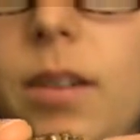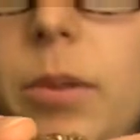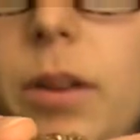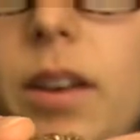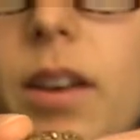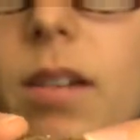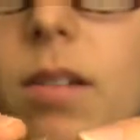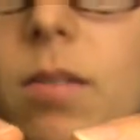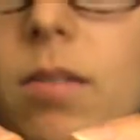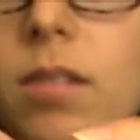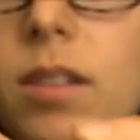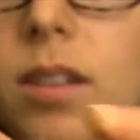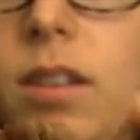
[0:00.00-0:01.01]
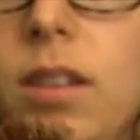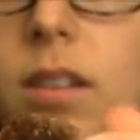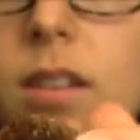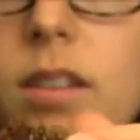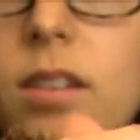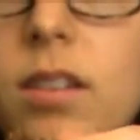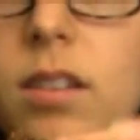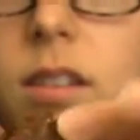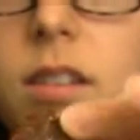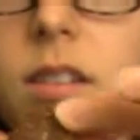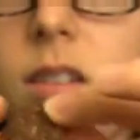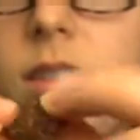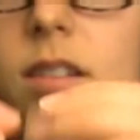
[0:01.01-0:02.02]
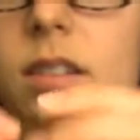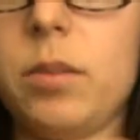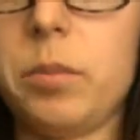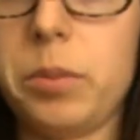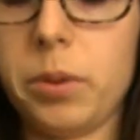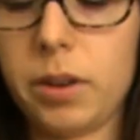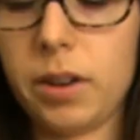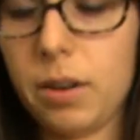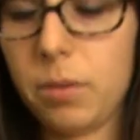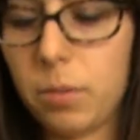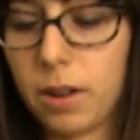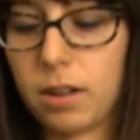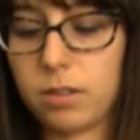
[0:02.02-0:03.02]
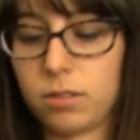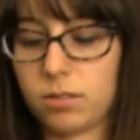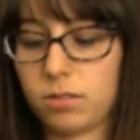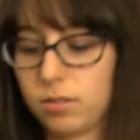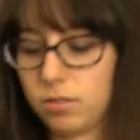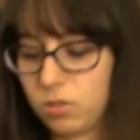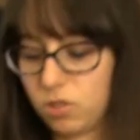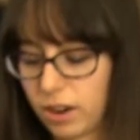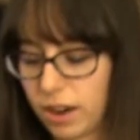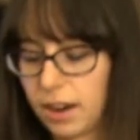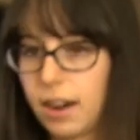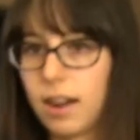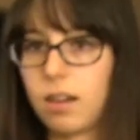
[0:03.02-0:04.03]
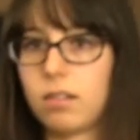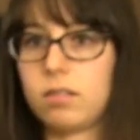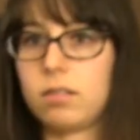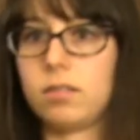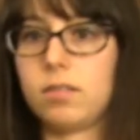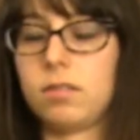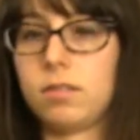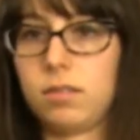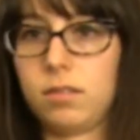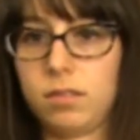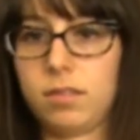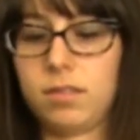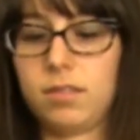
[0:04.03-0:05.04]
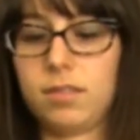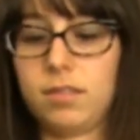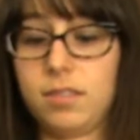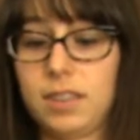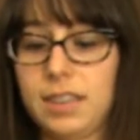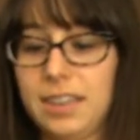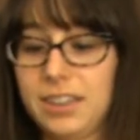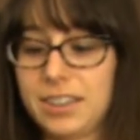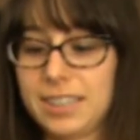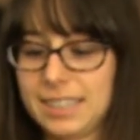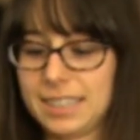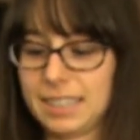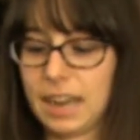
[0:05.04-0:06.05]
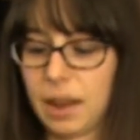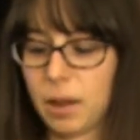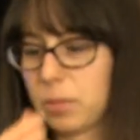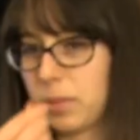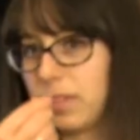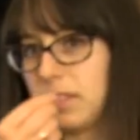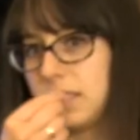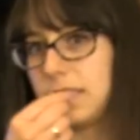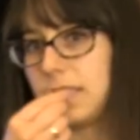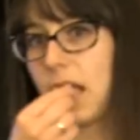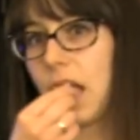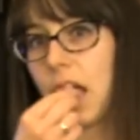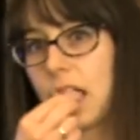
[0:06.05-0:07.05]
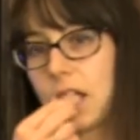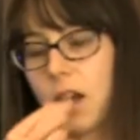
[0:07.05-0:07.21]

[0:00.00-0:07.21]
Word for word: we go. They're pretty well dried out. You can hear it snap. Let's see.